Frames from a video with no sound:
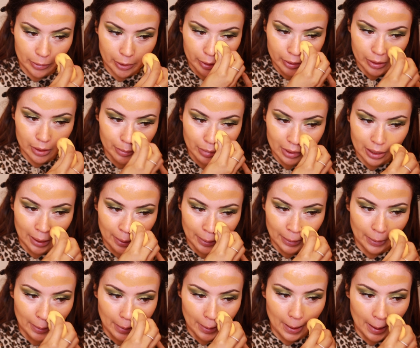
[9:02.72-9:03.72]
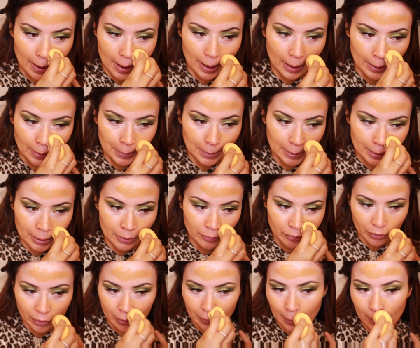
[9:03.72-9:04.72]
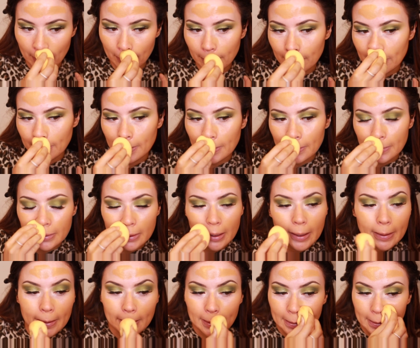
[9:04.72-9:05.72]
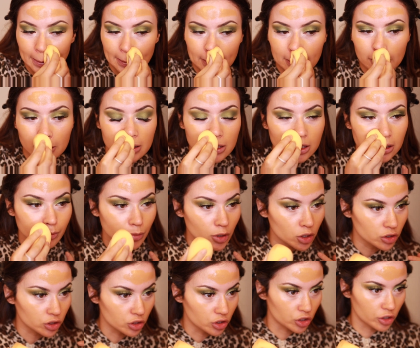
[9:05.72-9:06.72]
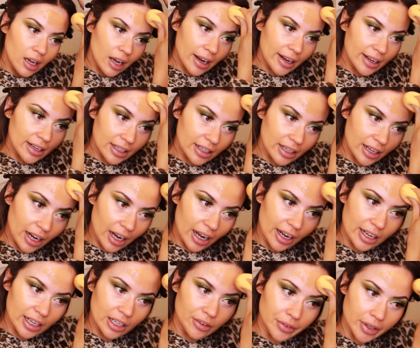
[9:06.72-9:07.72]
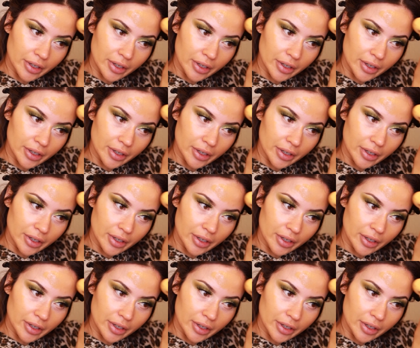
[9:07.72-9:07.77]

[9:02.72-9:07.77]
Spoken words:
beauty blender and even a Real Techniques sponge. Highly